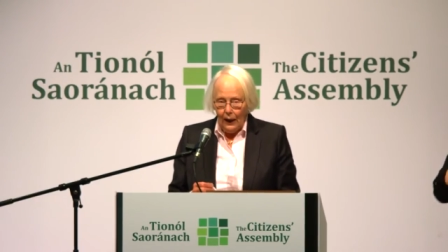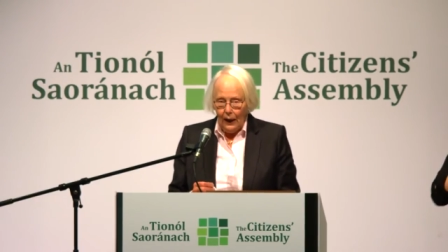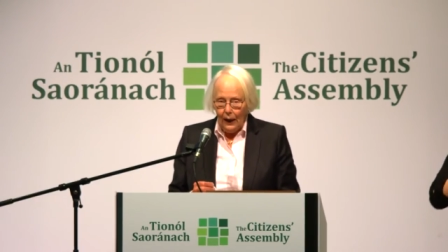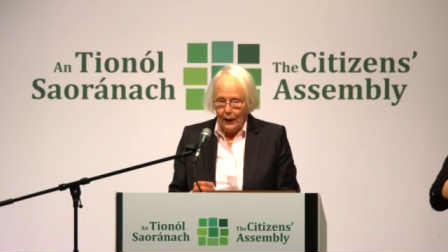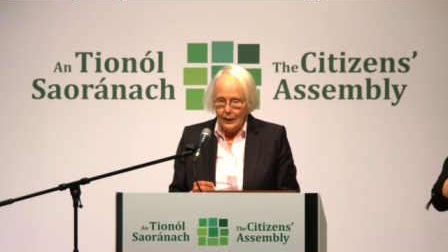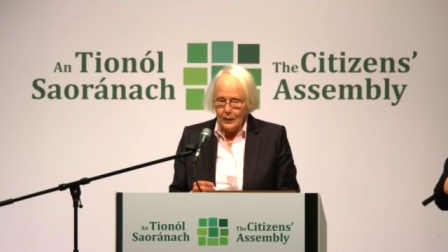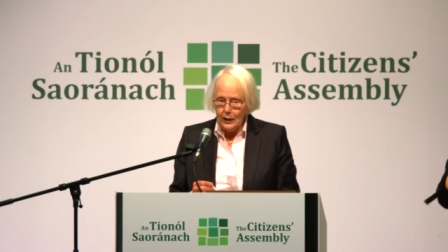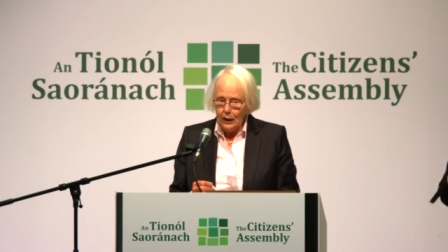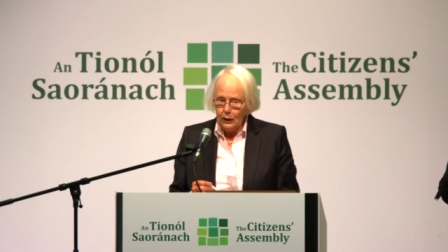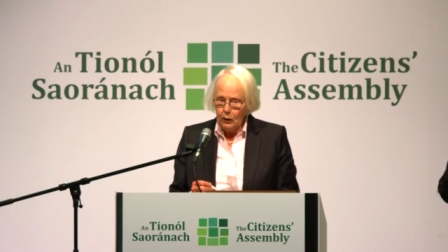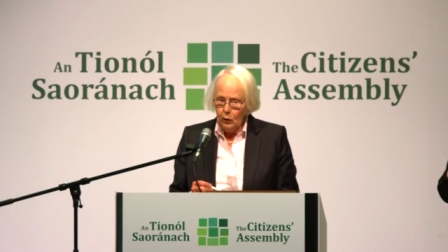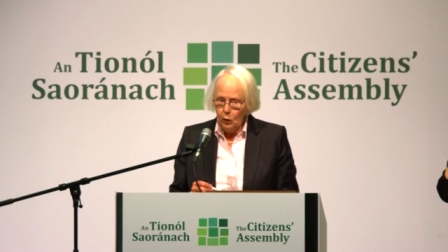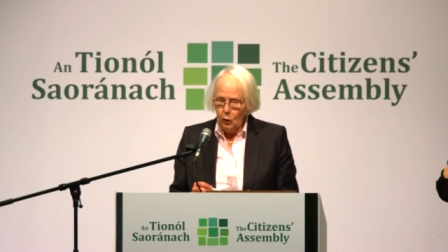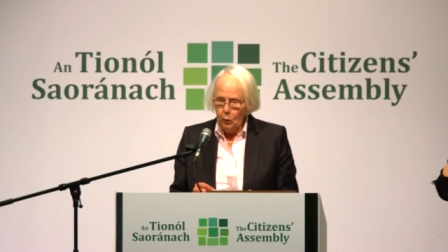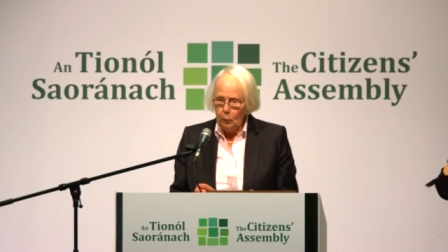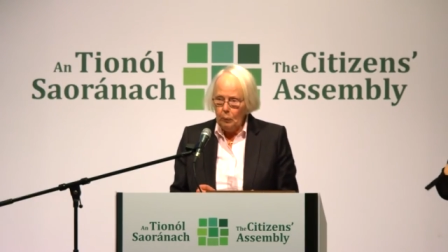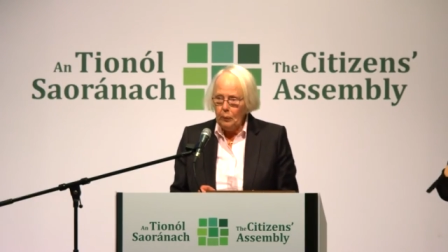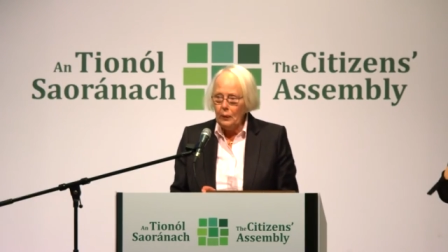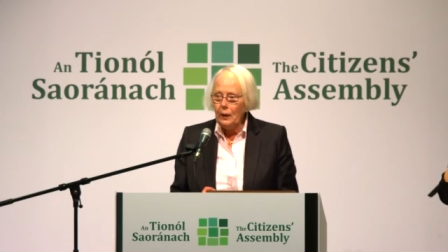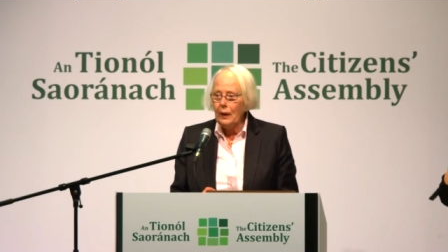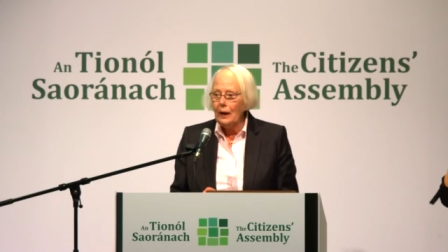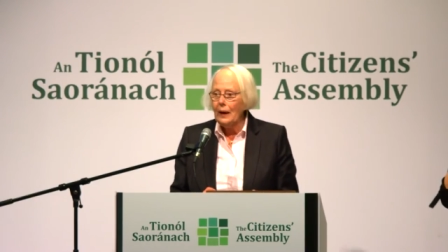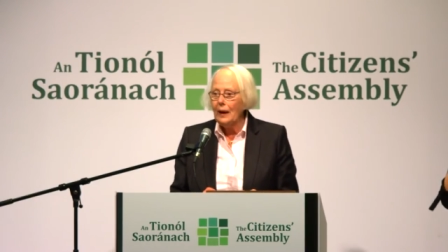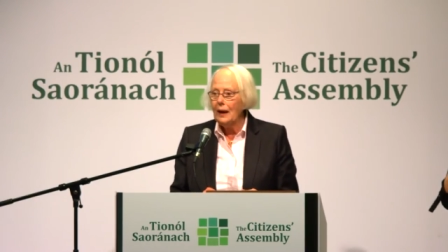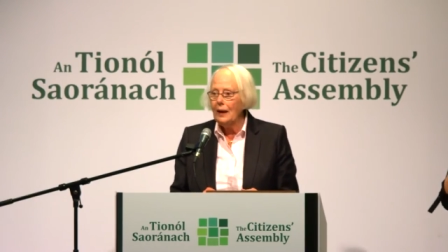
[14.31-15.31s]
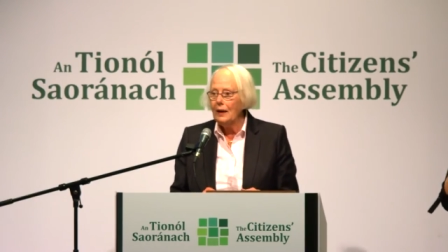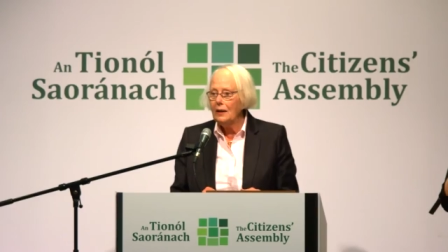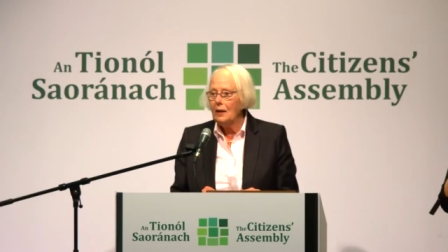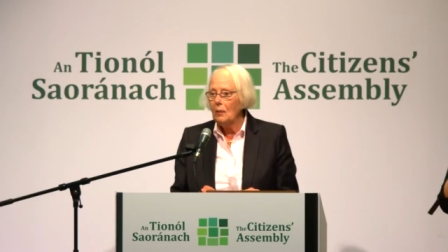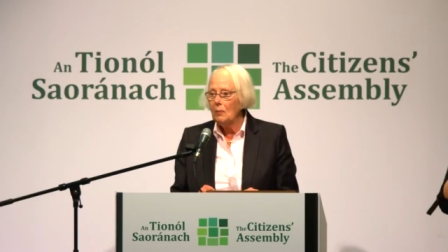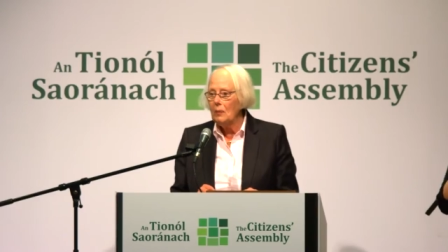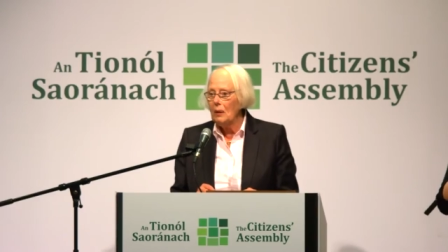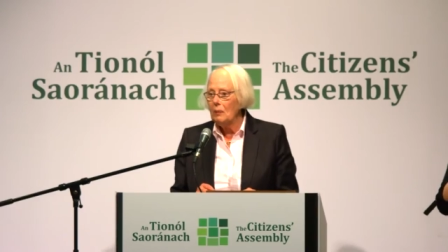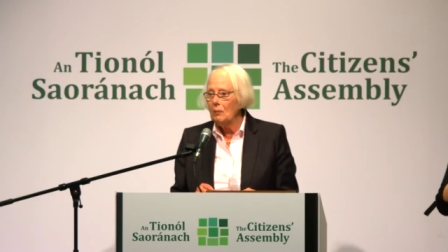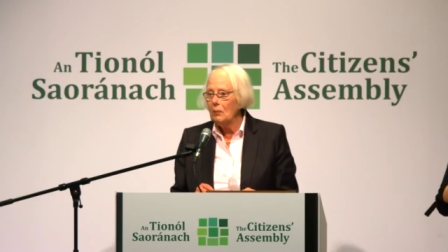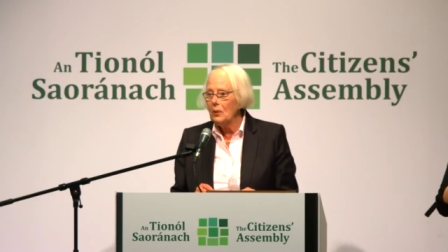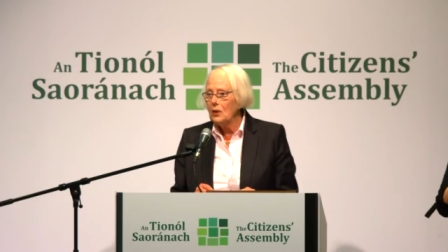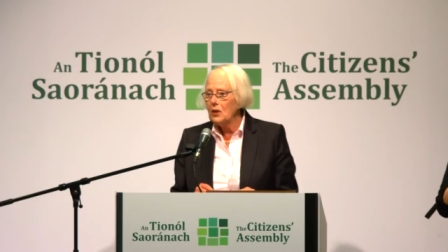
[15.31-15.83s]
And I hope uh, the
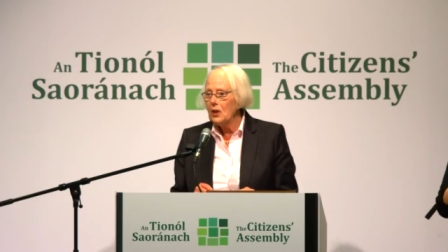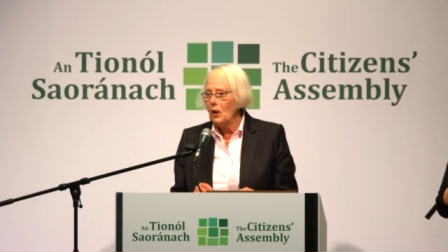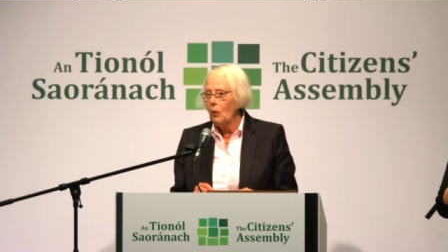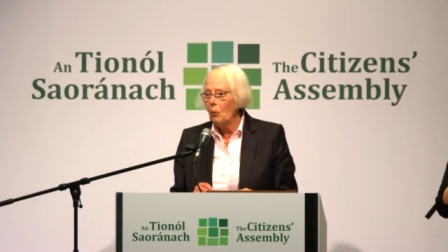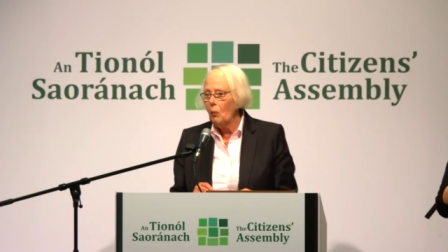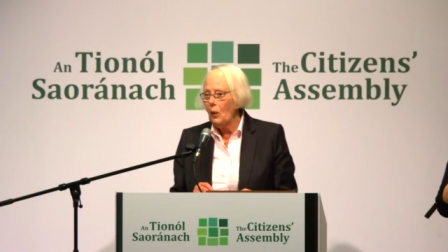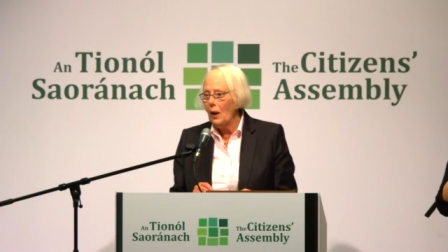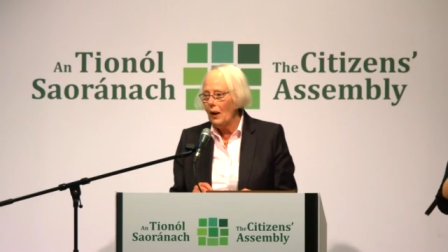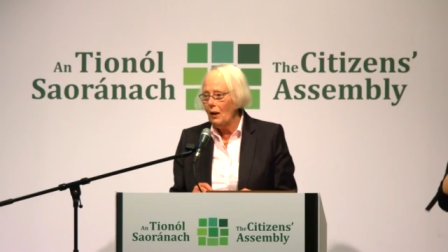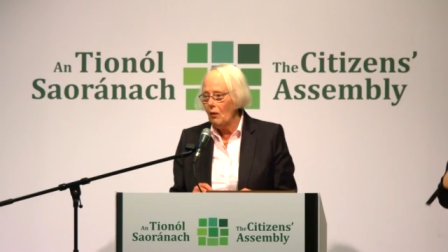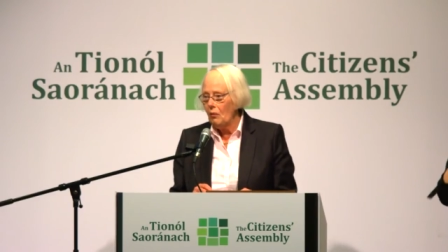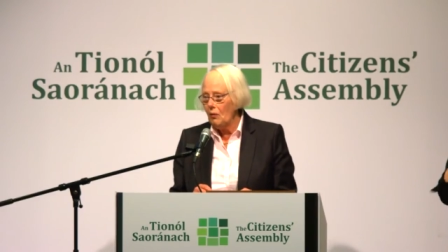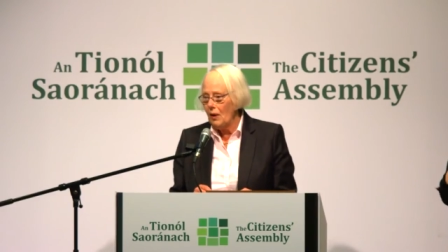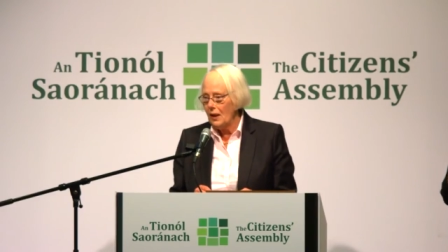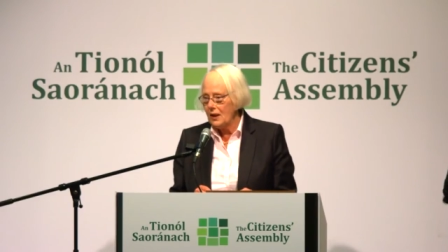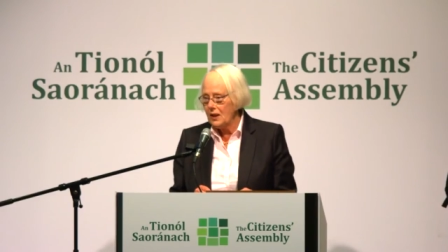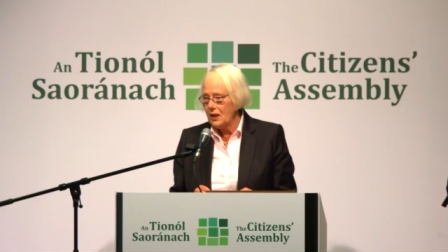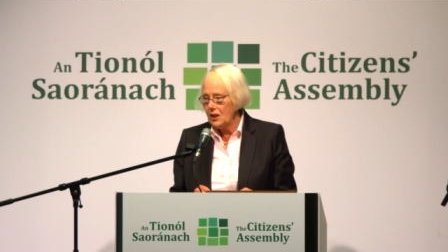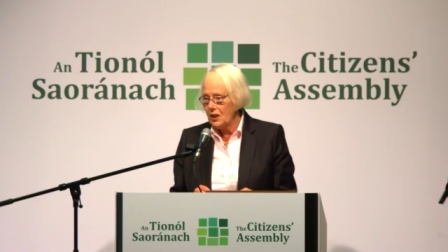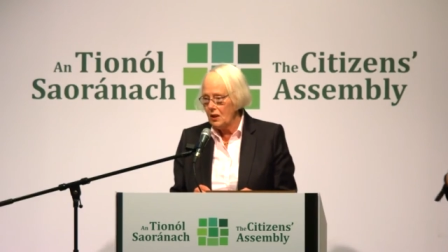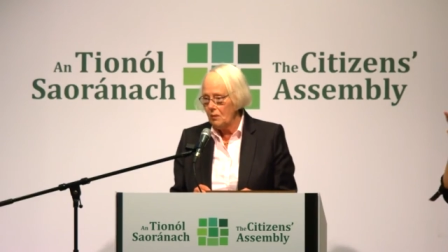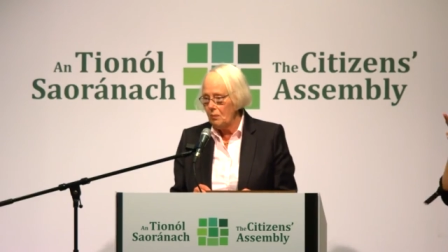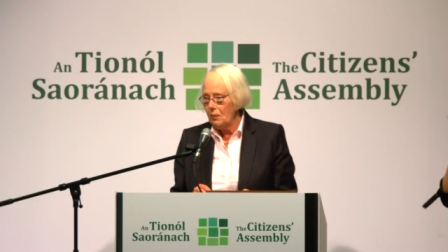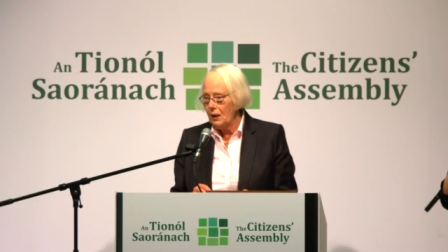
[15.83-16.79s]
members are well rested,